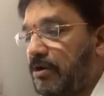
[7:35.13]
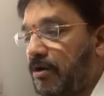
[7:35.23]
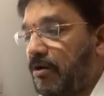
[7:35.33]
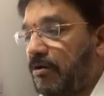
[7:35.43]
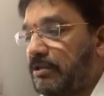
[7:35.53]

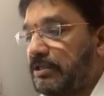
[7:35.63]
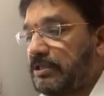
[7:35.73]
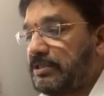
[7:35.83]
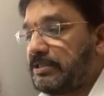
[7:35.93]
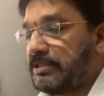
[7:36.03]
all
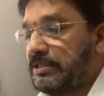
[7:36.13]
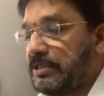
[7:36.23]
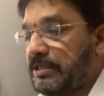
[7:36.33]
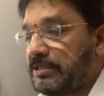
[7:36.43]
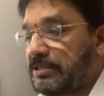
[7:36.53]
these
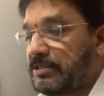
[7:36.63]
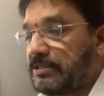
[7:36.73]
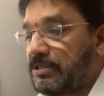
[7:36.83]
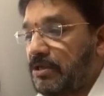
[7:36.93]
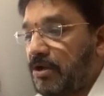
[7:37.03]
years
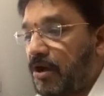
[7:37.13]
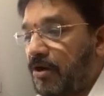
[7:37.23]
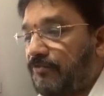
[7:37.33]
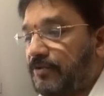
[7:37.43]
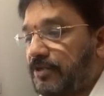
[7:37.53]

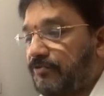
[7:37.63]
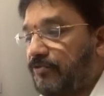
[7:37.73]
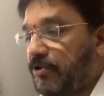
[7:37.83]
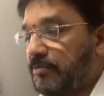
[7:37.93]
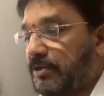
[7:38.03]
after
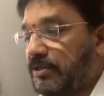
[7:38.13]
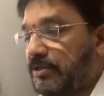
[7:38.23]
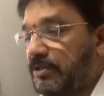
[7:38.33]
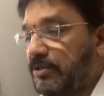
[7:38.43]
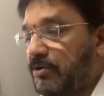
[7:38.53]

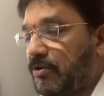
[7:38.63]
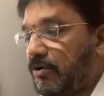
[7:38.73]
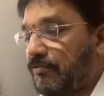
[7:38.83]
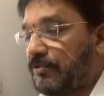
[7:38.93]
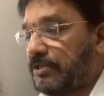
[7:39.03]
formation
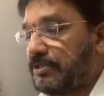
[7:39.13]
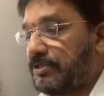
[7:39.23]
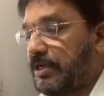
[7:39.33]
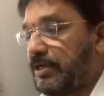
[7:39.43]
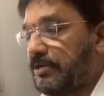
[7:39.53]
of the
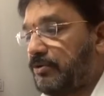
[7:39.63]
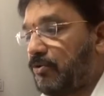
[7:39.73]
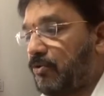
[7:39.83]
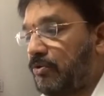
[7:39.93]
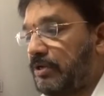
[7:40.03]
state
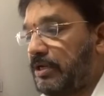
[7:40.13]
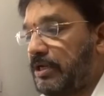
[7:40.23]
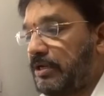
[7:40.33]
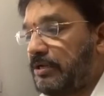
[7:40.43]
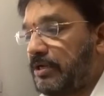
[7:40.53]
owned
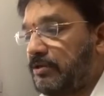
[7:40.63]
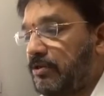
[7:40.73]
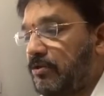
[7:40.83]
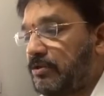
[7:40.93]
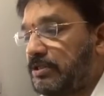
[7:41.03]

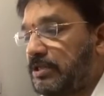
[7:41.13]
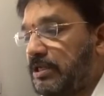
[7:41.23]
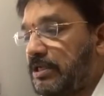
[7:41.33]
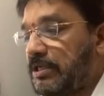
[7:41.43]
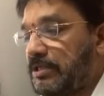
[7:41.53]

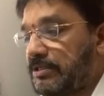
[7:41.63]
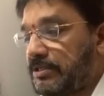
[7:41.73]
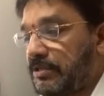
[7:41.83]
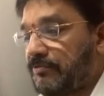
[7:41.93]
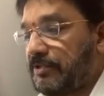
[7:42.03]
technological
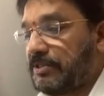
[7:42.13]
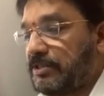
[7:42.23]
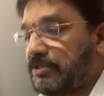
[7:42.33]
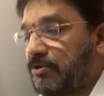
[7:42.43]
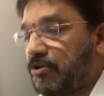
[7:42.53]

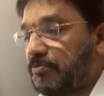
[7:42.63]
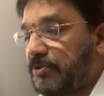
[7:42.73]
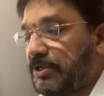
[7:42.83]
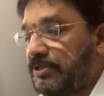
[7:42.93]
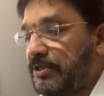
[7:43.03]
services
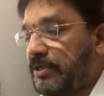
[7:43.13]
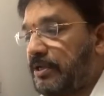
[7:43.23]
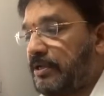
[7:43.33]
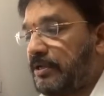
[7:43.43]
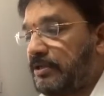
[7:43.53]
corporation
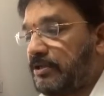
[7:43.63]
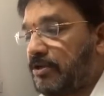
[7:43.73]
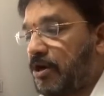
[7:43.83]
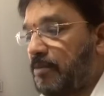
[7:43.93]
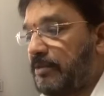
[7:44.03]
the
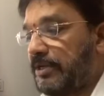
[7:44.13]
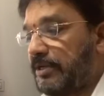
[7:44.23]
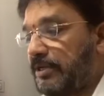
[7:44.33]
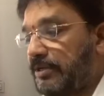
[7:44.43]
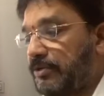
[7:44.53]
government
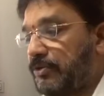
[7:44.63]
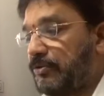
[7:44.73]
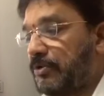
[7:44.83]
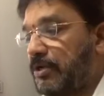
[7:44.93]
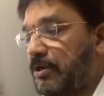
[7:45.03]

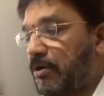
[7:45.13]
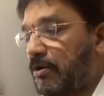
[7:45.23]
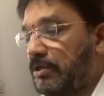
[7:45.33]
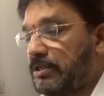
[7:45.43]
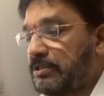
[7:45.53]
issued
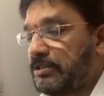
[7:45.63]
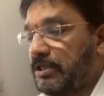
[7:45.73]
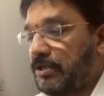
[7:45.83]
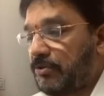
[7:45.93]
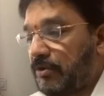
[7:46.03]
orders
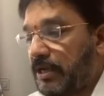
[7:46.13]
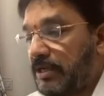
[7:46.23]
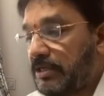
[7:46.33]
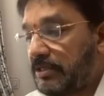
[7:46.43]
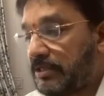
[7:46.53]
to
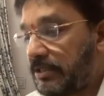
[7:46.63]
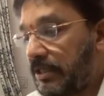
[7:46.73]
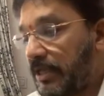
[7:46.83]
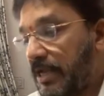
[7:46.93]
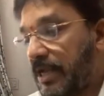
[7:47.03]
entrust the
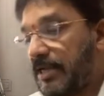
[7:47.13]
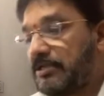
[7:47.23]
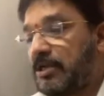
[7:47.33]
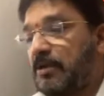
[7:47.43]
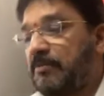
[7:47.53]

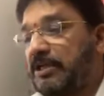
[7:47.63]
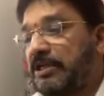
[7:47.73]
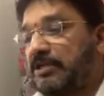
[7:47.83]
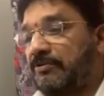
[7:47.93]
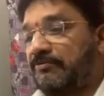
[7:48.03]

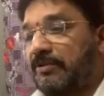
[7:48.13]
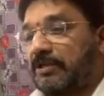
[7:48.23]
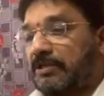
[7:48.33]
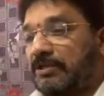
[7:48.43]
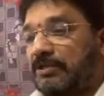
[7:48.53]
examination
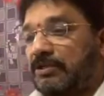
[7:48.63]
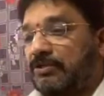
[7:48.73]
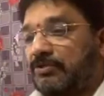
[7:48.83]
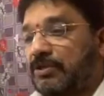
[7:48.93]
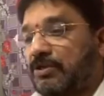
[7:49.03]
work to
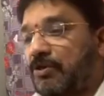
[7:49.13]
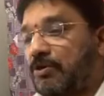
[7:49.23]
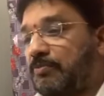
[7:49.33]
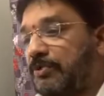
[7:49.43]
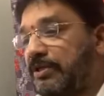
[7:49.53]
the
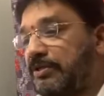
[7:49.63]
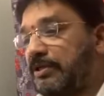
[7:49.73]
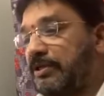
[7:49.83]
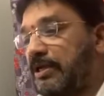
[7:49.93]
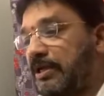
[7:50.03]

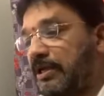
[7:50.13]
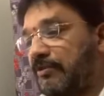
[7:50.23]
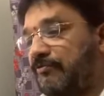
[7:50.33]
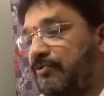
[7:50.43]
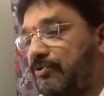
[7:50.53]
corporation in
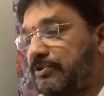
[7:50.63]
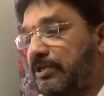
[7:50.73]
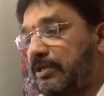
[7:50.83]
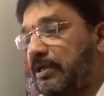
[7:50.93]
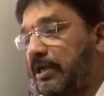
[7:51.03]
future
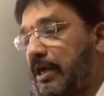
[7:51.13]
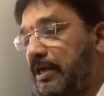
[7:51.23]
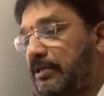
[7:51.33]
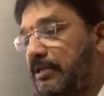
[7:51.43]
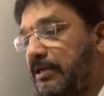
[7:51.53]

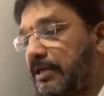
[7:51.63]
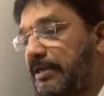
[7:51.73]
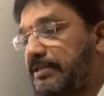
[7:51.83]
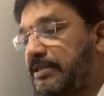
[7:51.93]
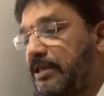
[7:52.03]
at the
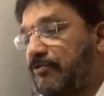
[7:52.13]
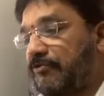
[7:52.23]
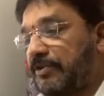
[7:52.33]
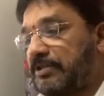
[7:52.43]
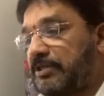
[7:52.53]
rates
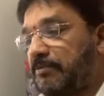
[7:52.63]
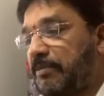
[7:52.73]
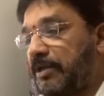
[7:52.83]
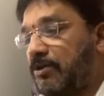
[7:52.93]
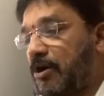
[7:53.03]
fixed by
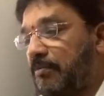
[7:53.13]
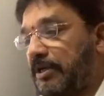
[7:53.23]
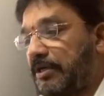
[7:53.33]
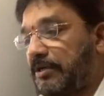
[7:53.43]
government